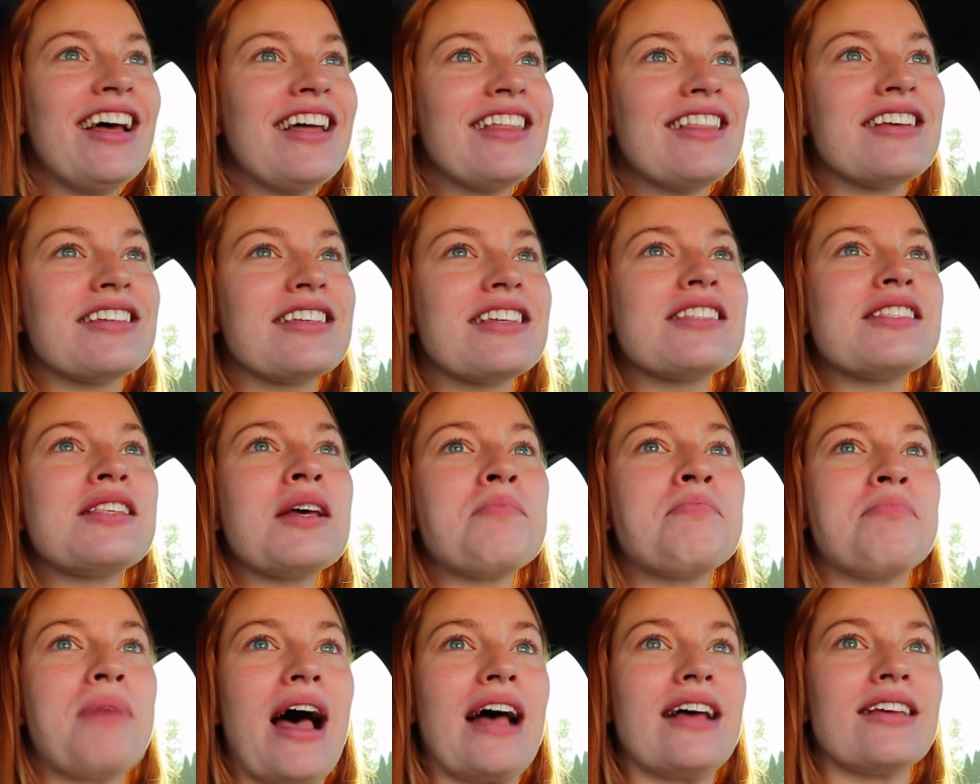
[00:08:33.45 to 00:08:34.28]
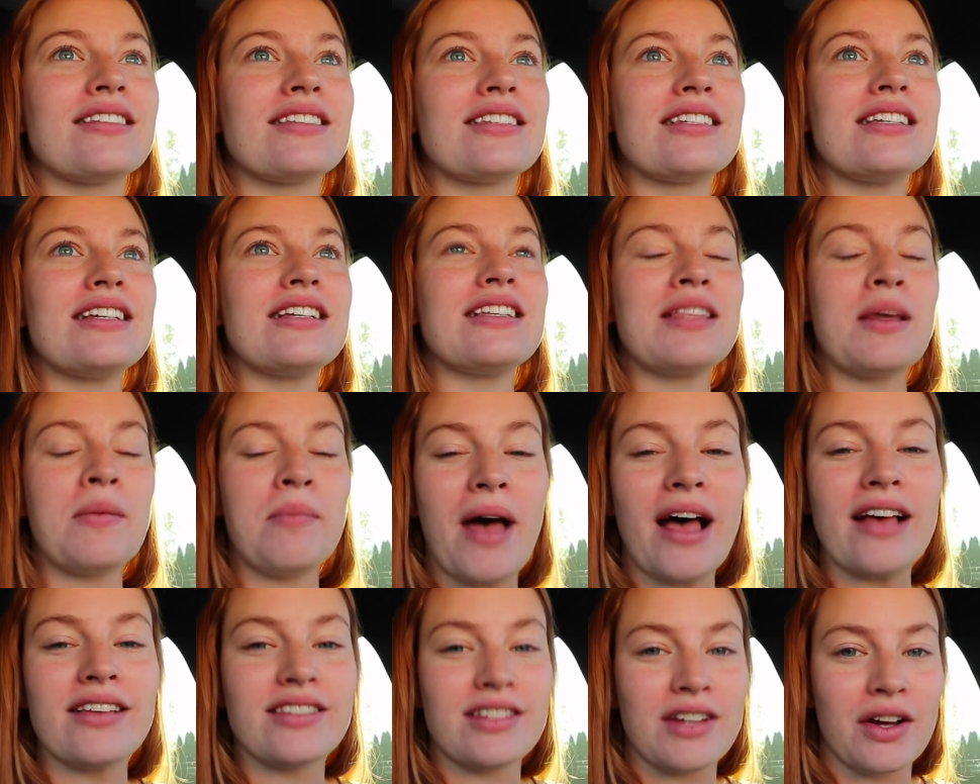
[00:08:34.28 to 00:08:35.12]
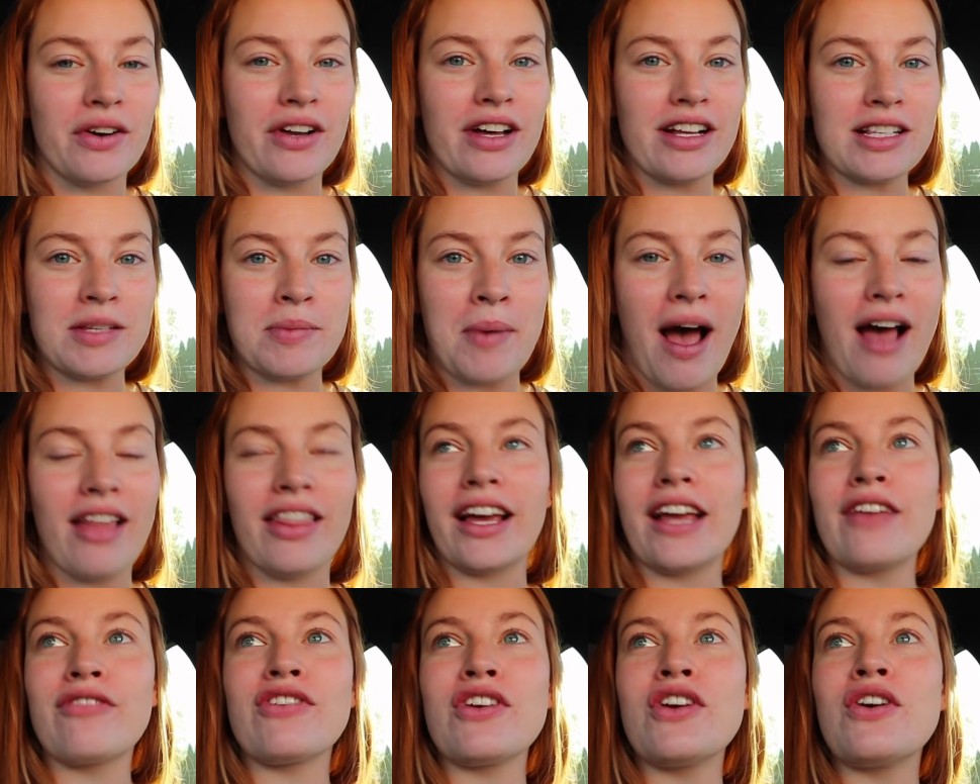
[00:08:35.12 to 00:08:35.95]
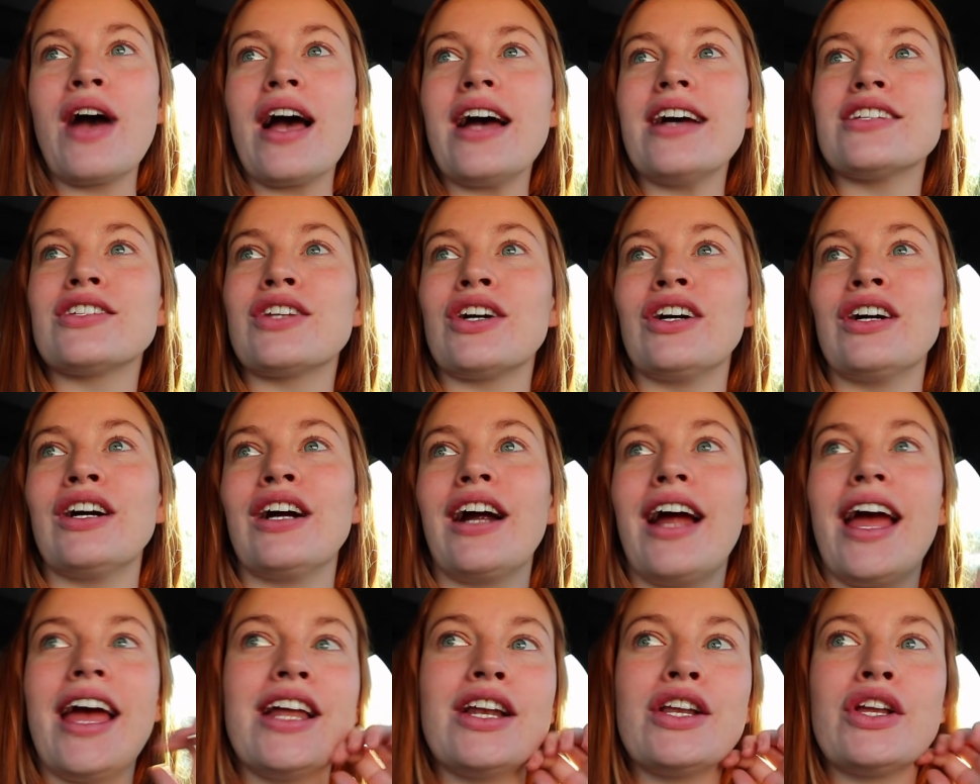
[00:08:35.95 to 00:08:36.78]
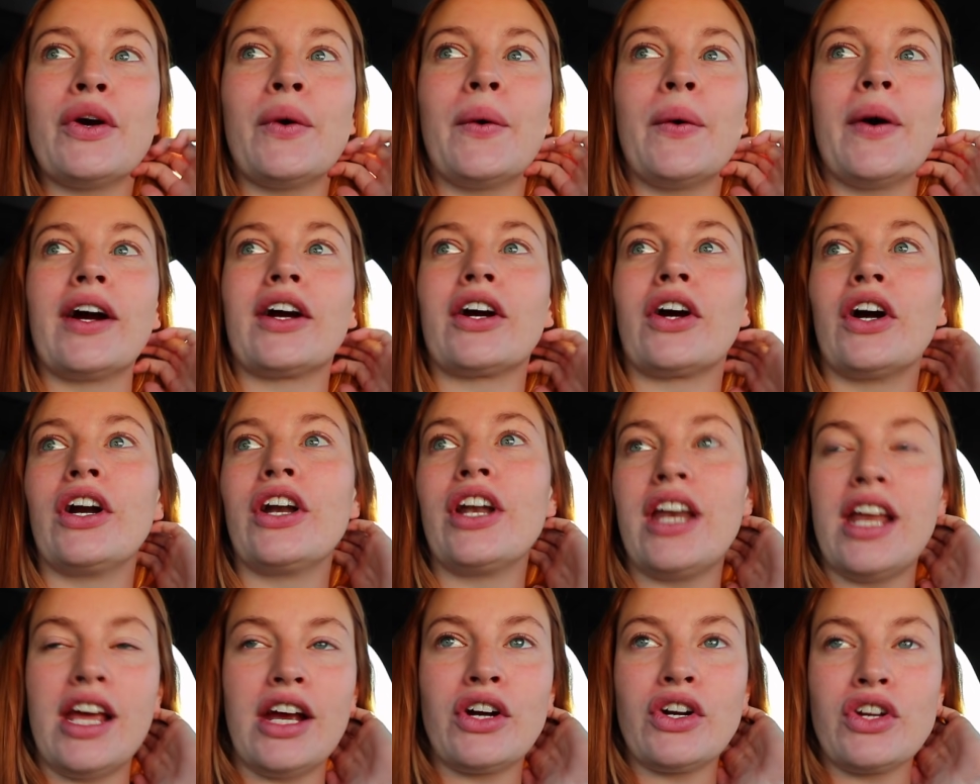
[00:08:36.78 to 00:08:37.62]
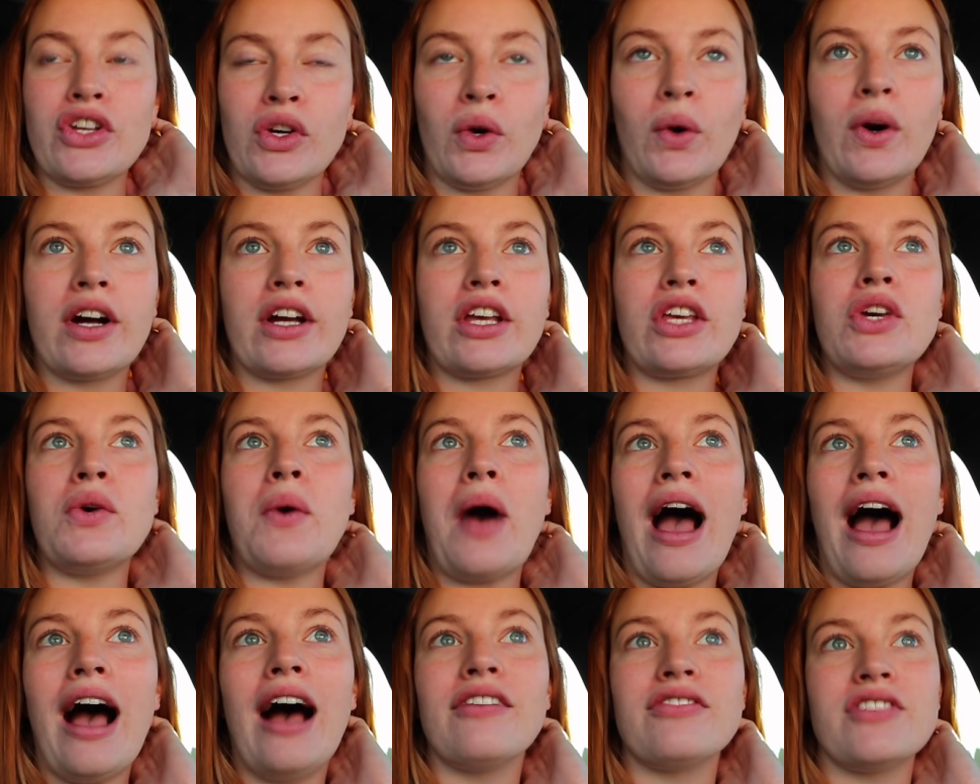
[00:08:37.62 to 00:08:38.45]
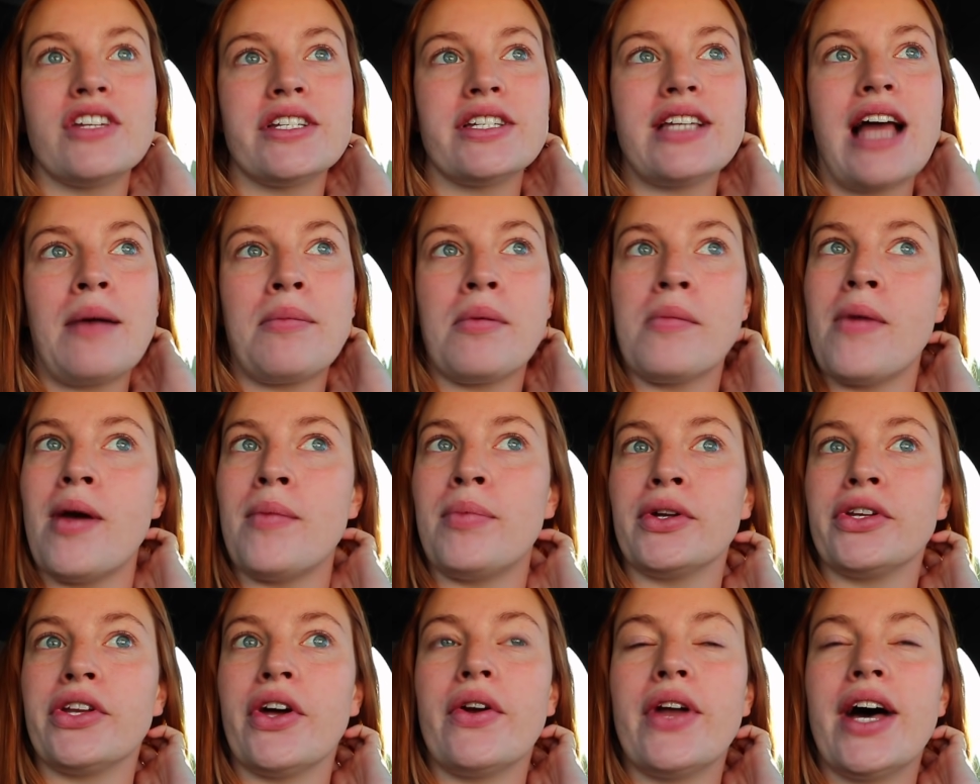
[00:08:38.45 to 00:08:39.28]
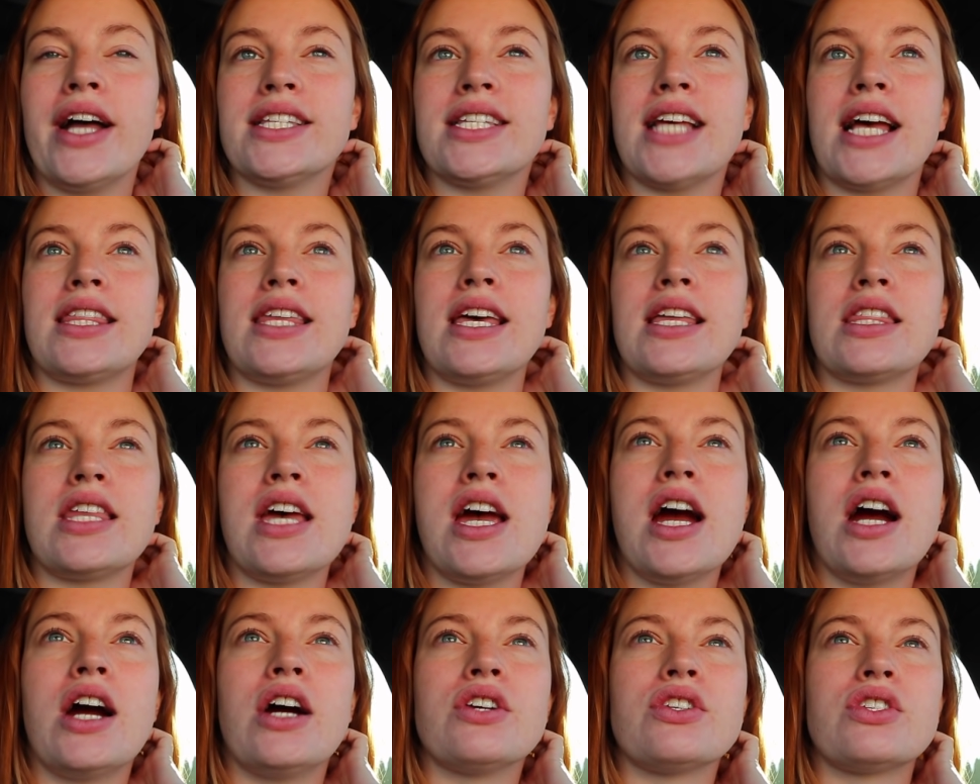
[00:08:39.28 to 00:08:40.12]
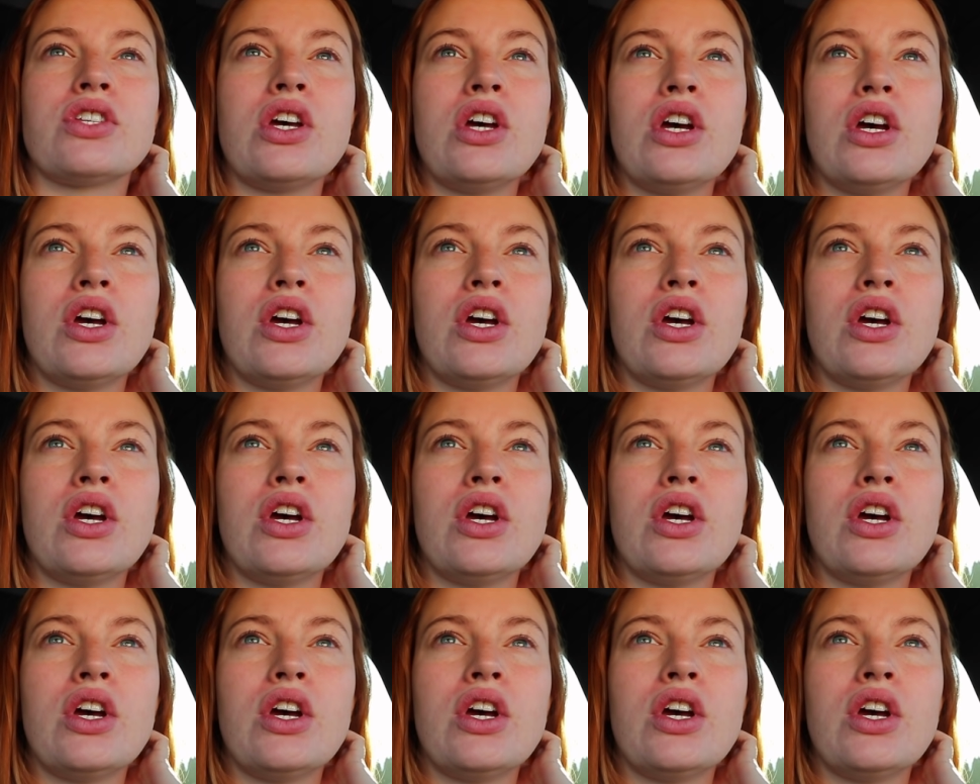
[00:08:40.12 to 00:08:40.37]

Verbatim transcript: This is the best, the best donut spot. Like if you guys are in York or near York, you have to stop at Maple Donuts. I think there's,